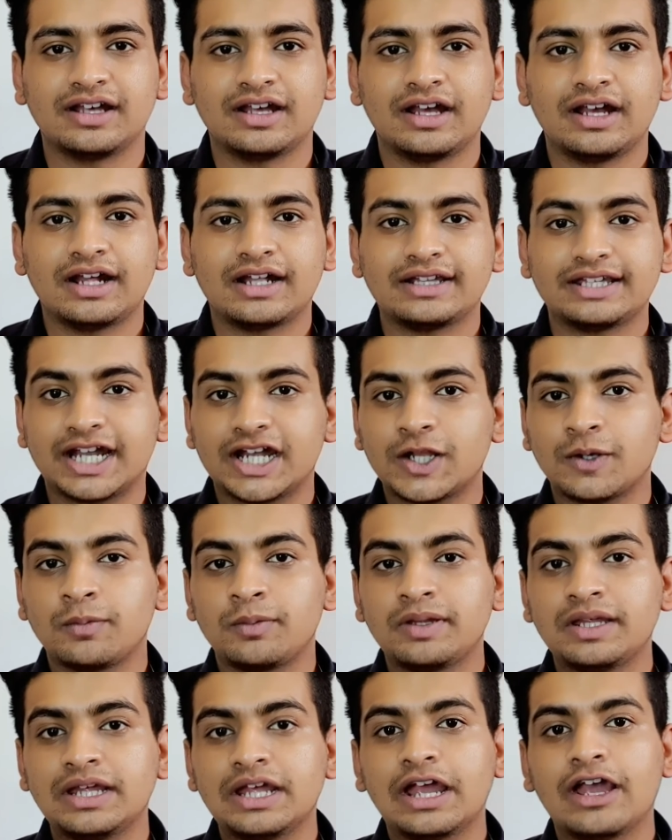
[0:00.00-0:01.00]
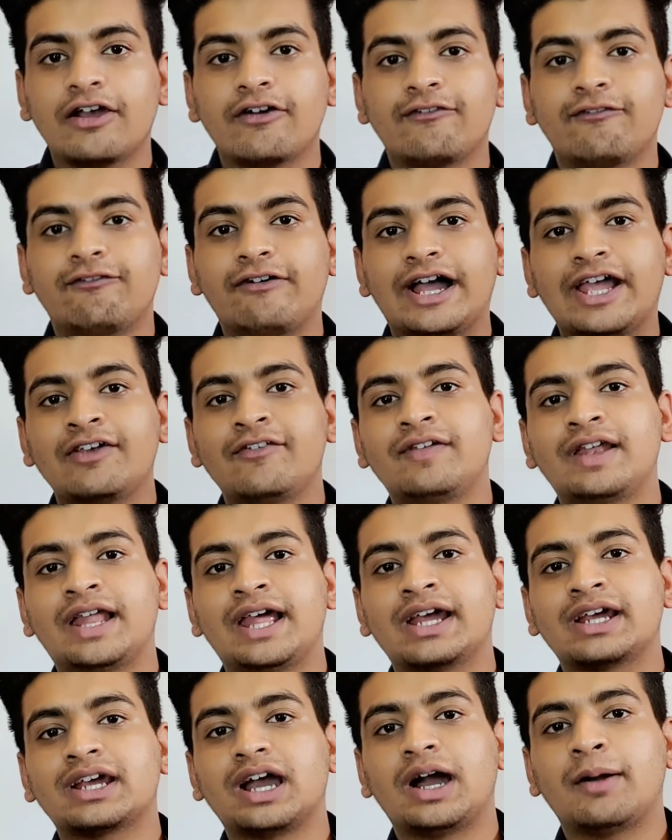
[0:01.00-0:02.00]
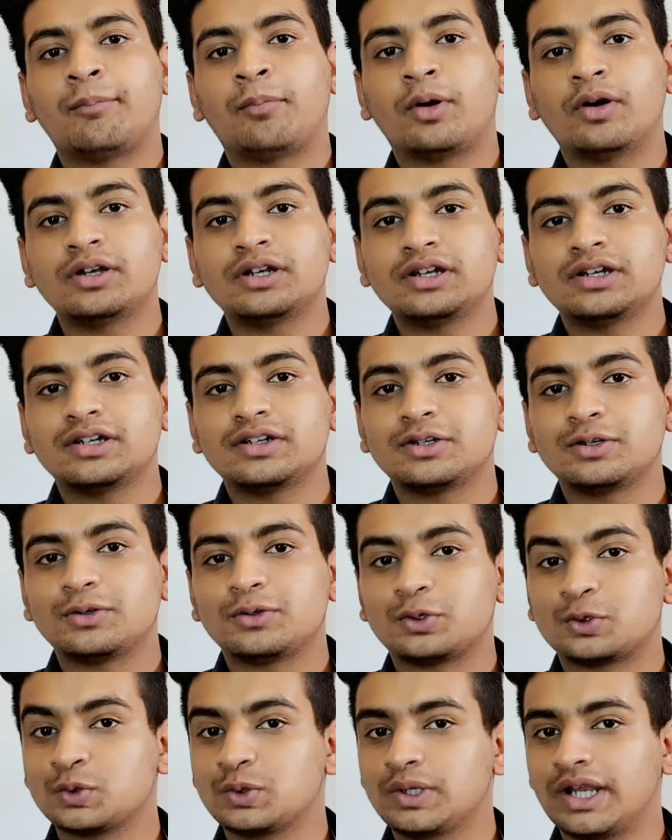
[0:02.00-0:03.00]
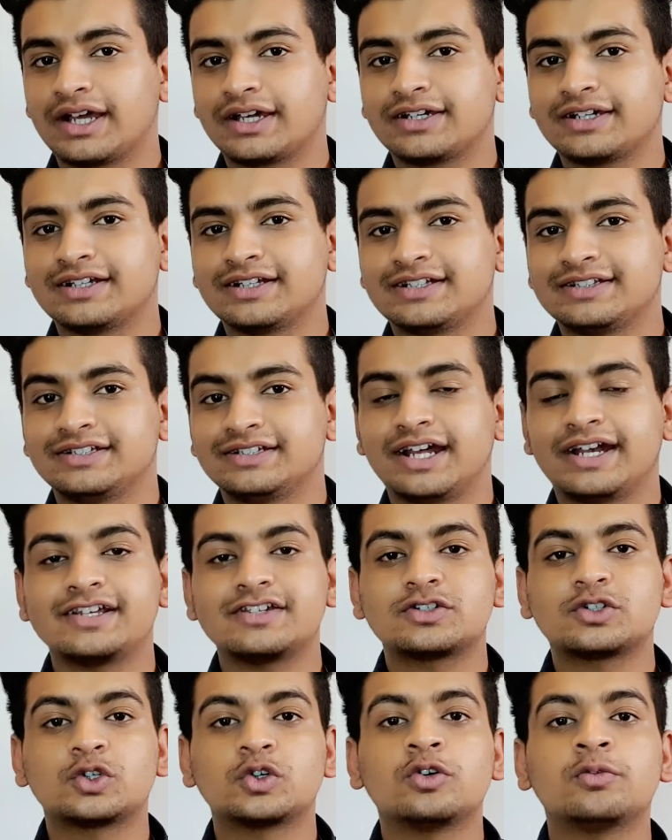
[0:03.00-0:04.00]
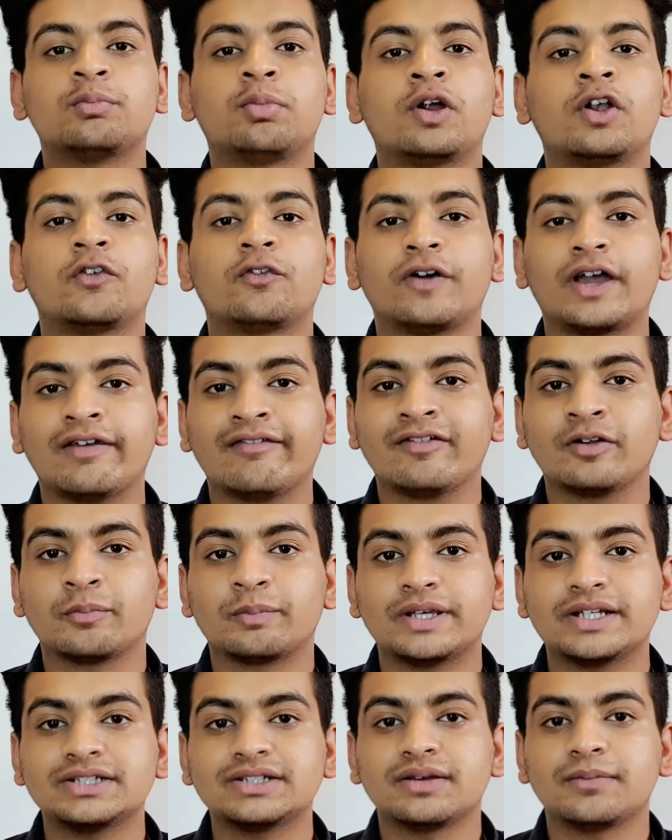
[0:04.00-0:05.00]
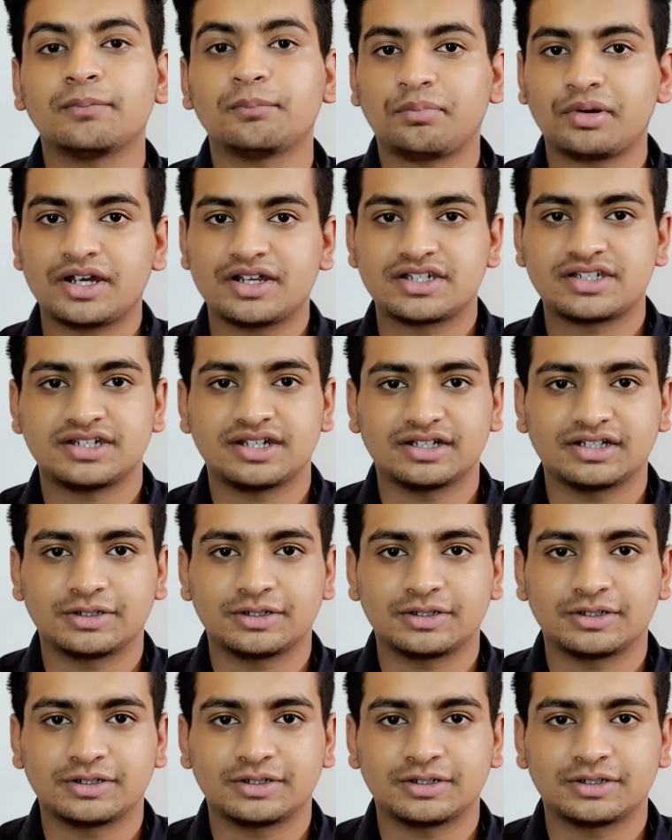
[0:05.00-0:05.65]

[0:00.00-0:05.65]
That will be 5 lakh upon 2 lakh, that is 2.5 rupees per share.